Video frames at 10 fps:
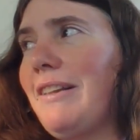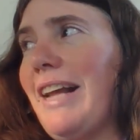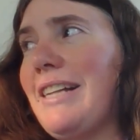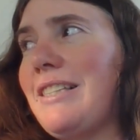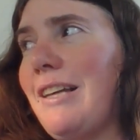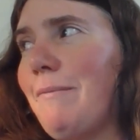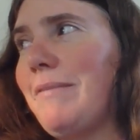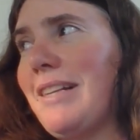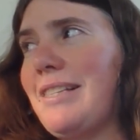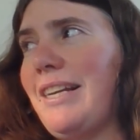That's
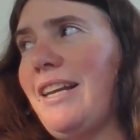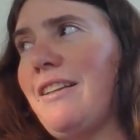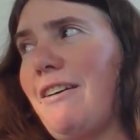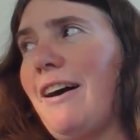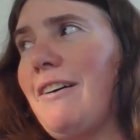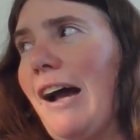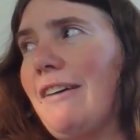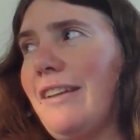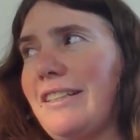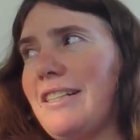something to see, though. I, I
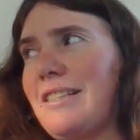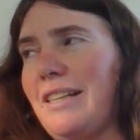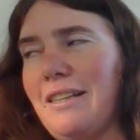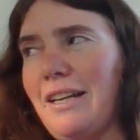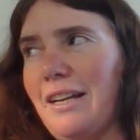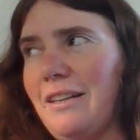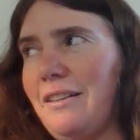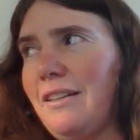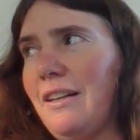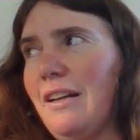would like yeah, to see that.
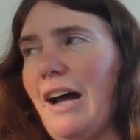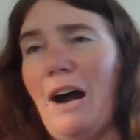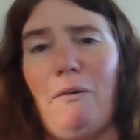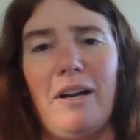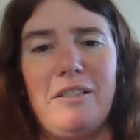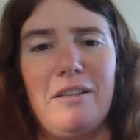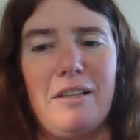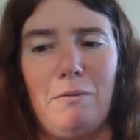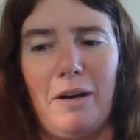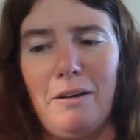I want to do
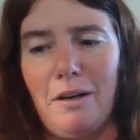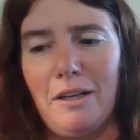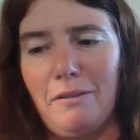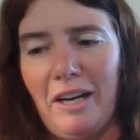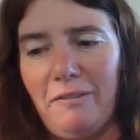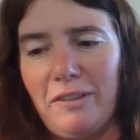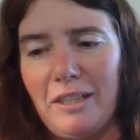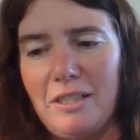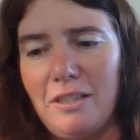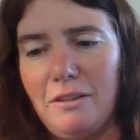the whitewater
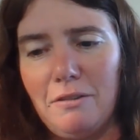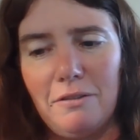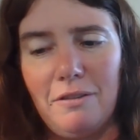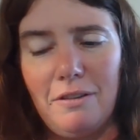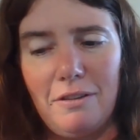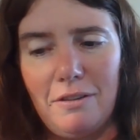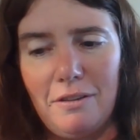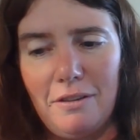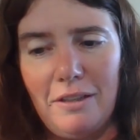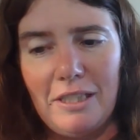rafting too.
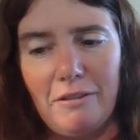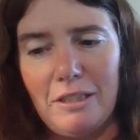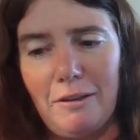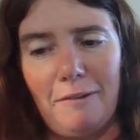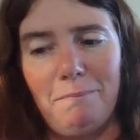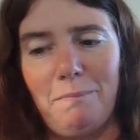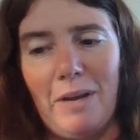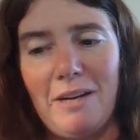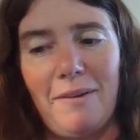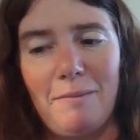That's always on,
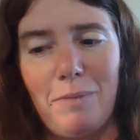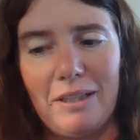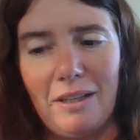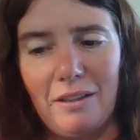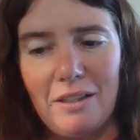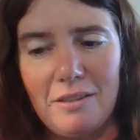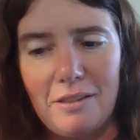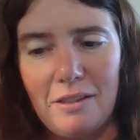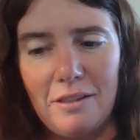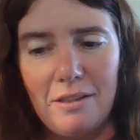been on my bucket
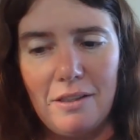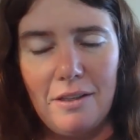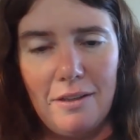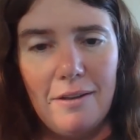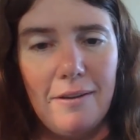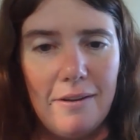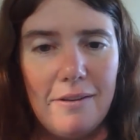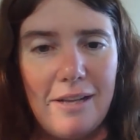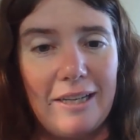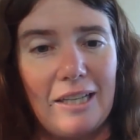list.
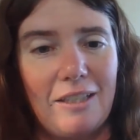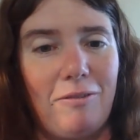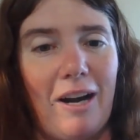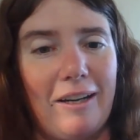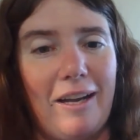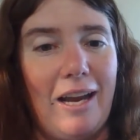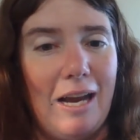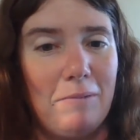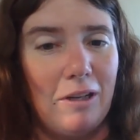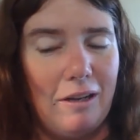I got to ride a
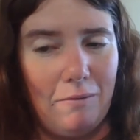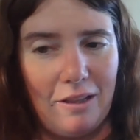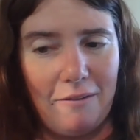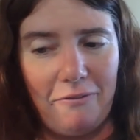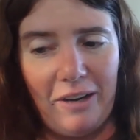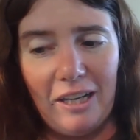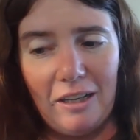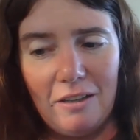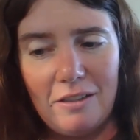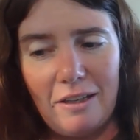camel at one of the
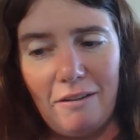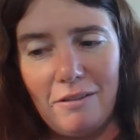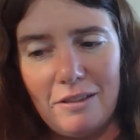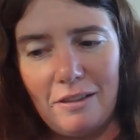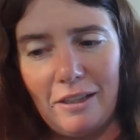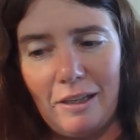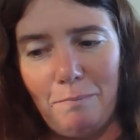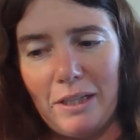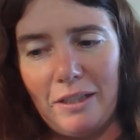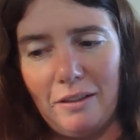fairs. That was like a
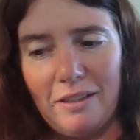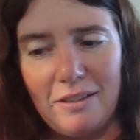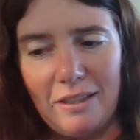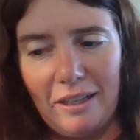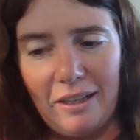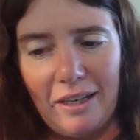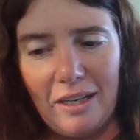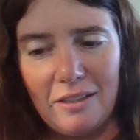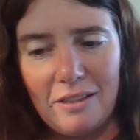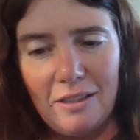bucket list thing, I
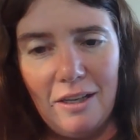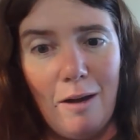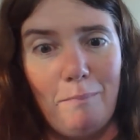guess.